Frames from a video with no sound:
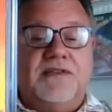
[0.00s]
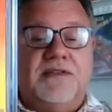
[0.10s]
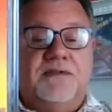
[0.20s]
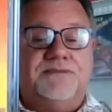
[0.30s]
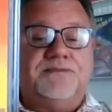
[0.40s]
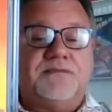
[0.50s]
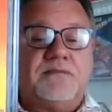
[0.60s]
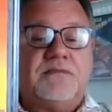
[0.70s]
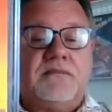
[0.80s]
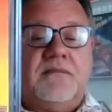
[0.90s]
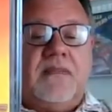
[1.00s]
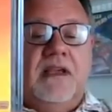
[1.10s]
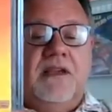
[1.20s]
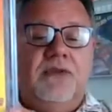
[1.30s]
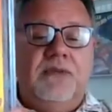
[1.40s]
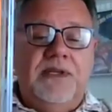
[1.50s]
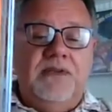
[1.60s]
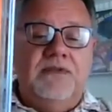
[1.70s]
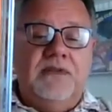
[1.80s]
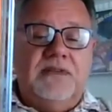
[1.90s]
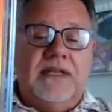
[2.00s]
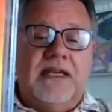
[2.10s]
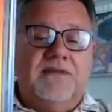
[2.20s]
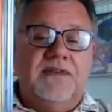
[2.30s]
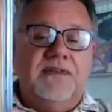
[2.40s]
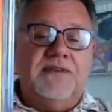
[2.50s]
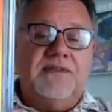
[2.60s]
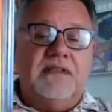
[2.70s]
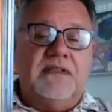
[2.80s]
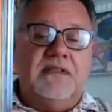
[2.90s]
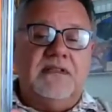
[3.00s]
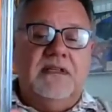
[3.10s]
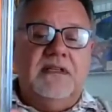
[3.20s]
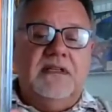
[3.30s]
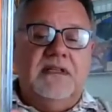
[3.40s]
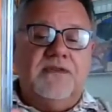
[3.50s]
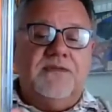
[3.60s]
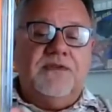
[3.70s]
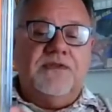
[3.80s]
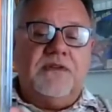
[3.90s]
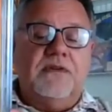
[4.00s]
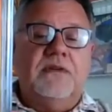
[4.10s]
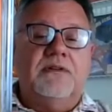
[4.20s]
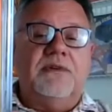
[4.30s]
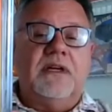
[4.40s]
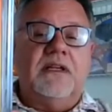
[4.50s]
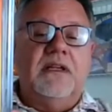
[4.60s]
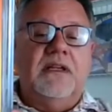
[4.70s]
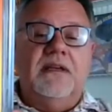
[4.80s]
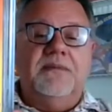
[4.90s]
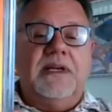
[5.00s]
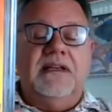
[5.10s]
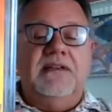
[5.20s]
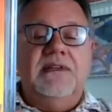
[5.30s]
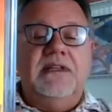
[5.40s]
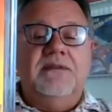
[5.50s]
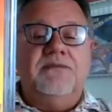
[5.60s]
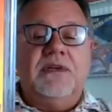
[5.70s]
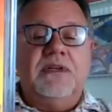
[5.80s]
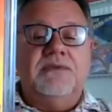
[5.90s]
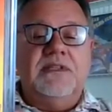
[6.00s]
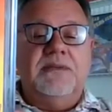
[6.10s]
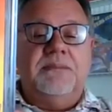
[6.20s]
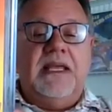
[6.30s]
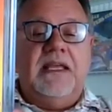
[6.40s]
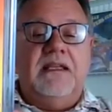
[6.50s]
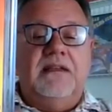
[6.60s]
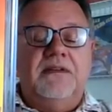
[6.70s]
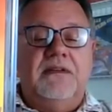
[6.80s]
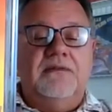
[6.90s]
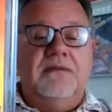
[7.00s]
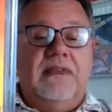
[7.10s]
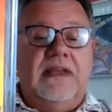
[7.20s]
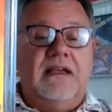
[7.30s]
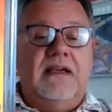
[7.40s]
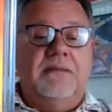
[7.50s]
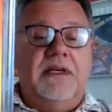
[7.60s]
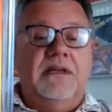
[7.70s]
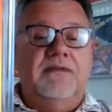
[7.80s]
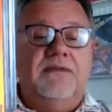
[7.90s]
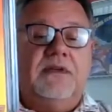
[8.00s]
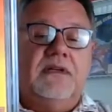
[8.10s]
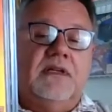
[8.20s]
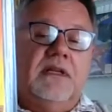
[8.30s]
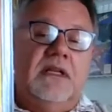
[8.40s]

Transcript: So I thought it'd be cool to have his first solo run, but I didn't want to really pay, that kind of money for it.